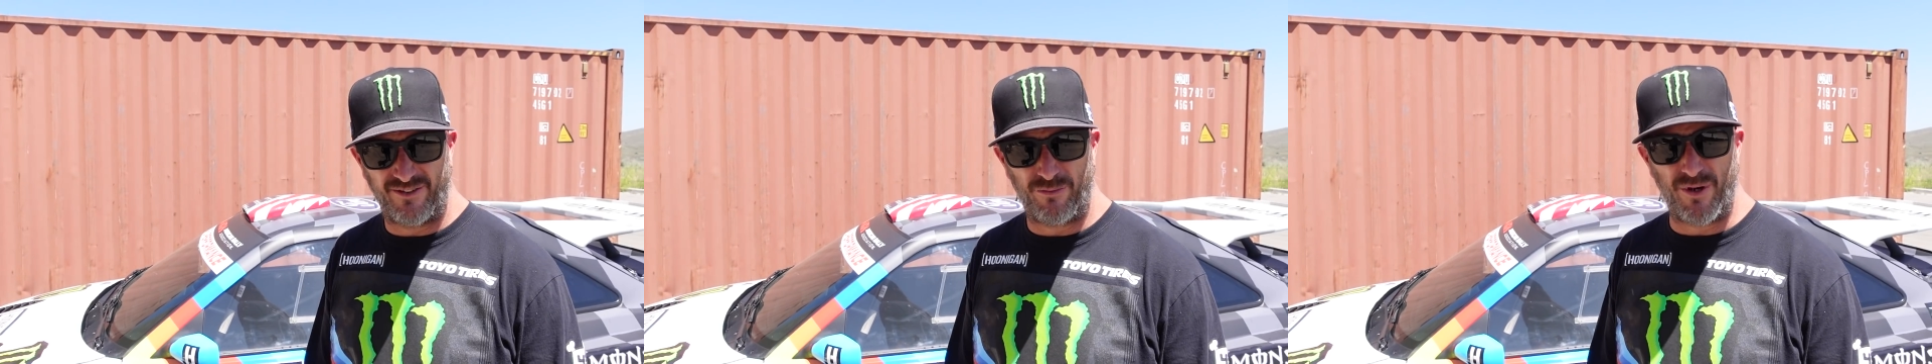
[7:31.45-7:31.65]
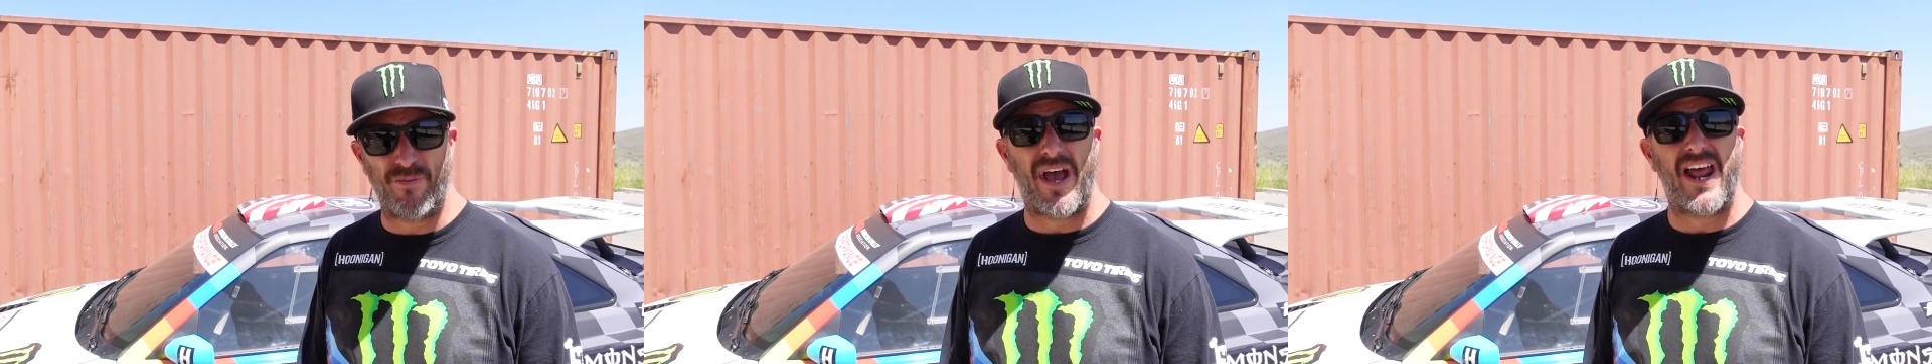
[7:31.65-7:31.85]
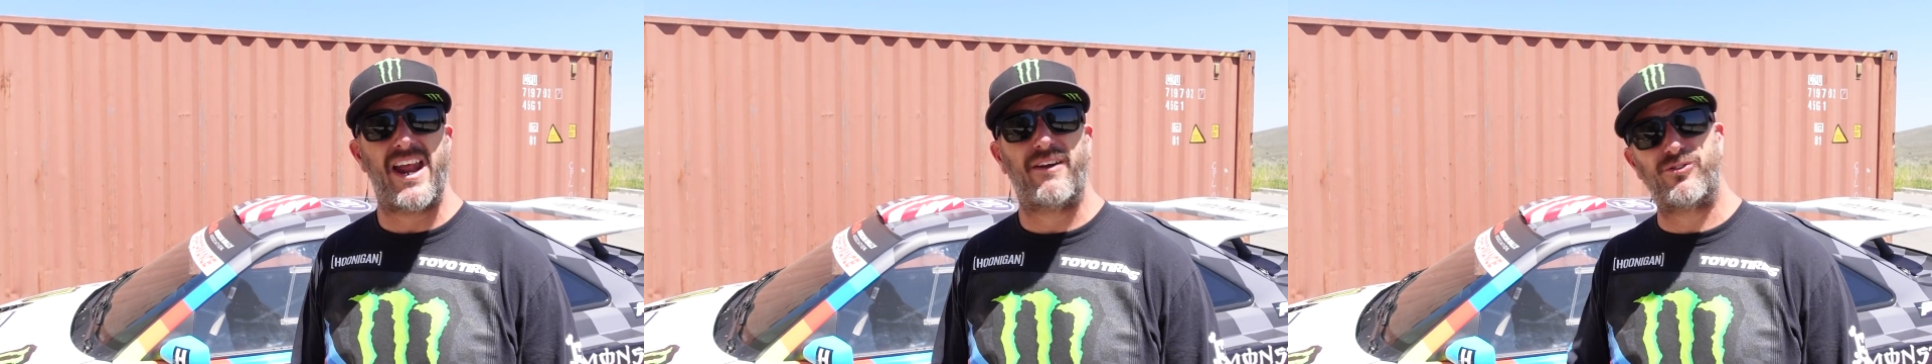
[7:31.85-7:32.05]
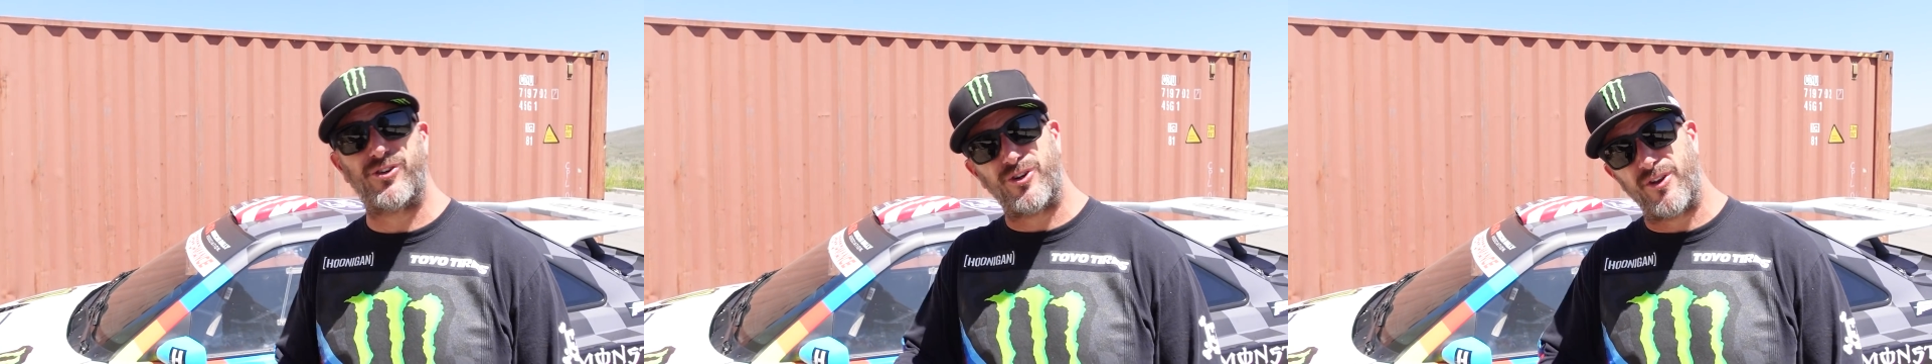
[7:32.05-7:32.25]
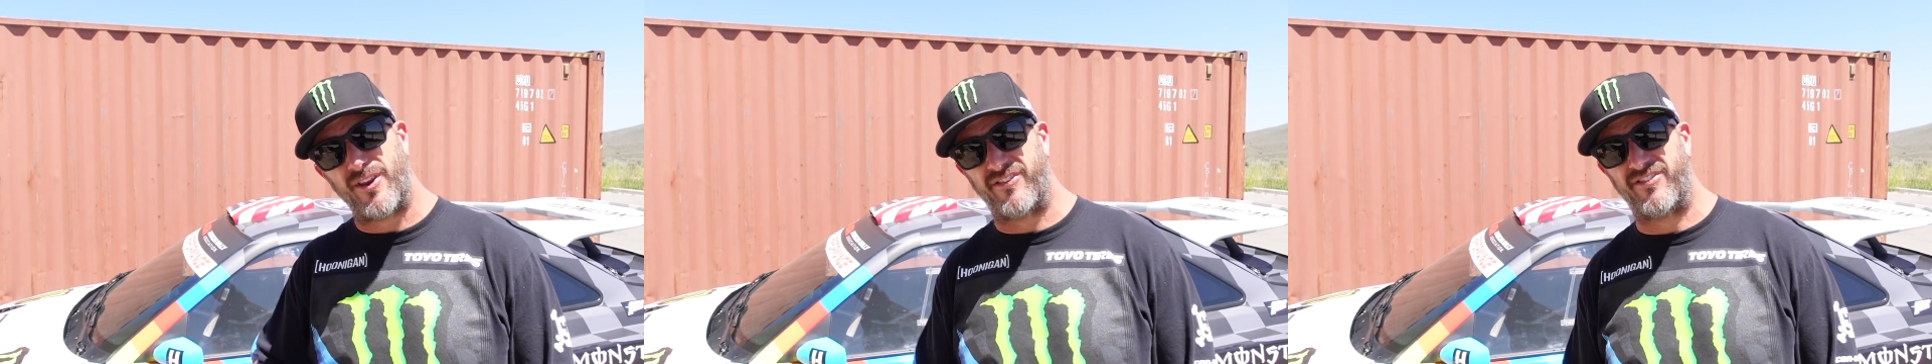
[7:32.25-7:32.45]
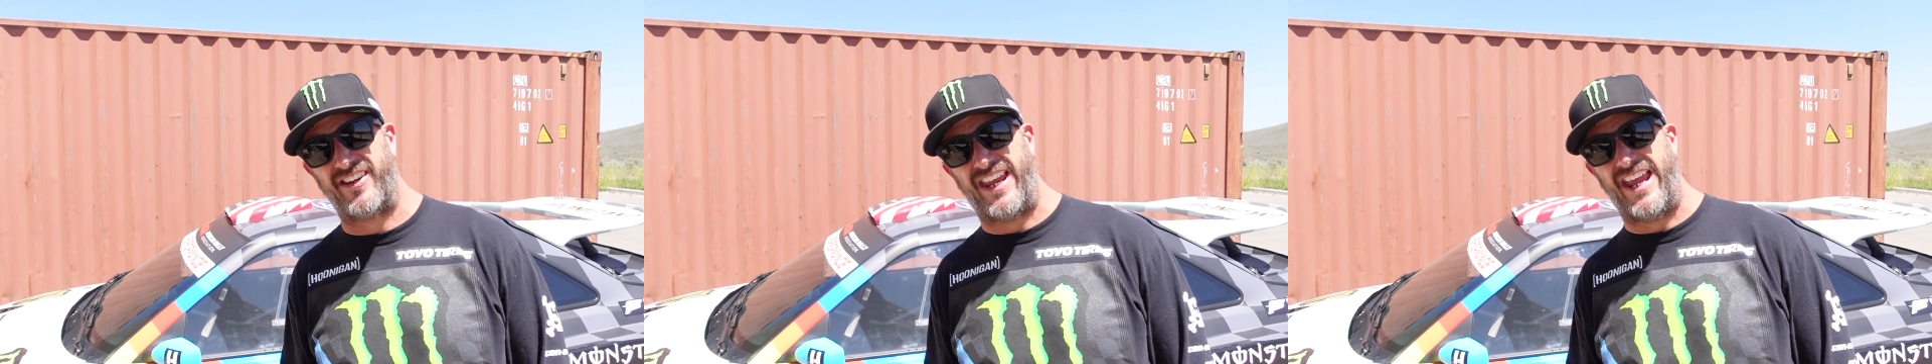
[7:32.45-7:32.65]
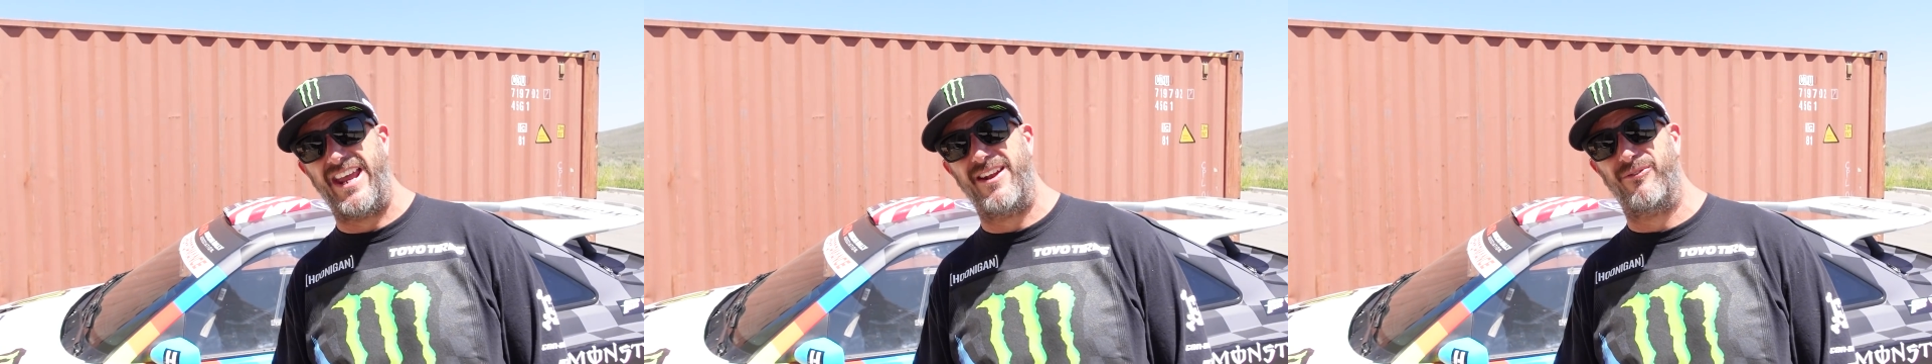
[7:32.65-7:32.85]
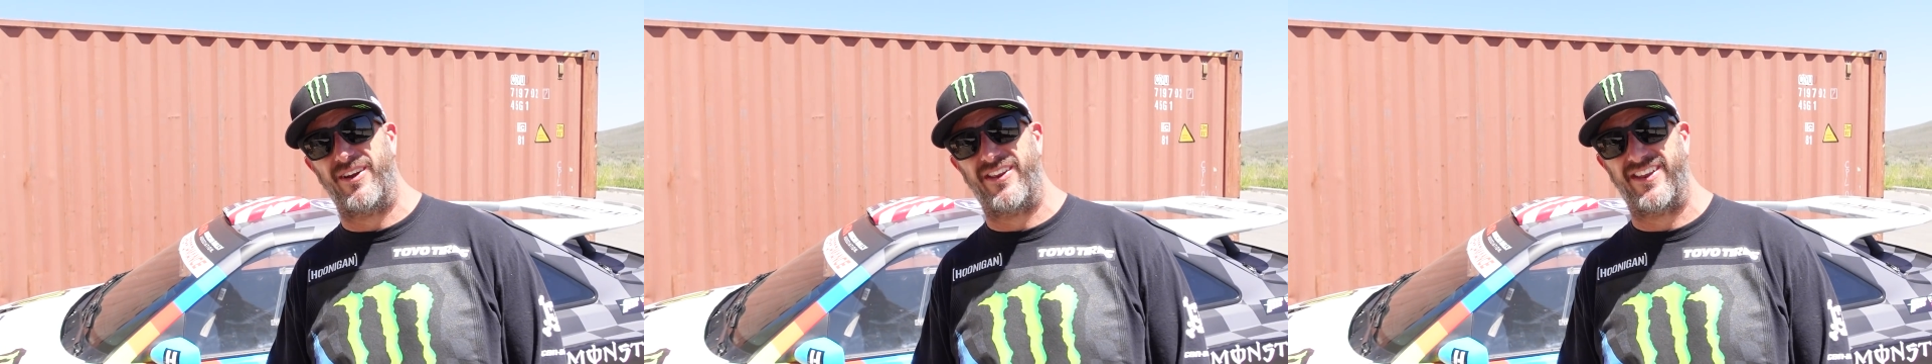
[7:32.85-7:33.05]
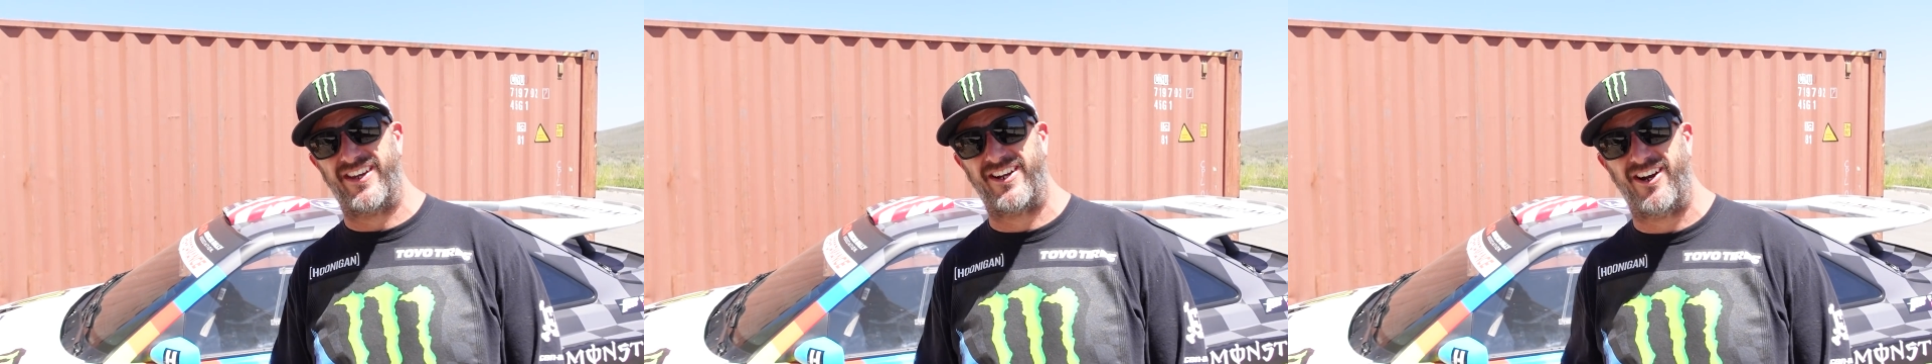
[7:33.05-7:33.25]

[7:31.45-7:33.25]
We might have to do this again with a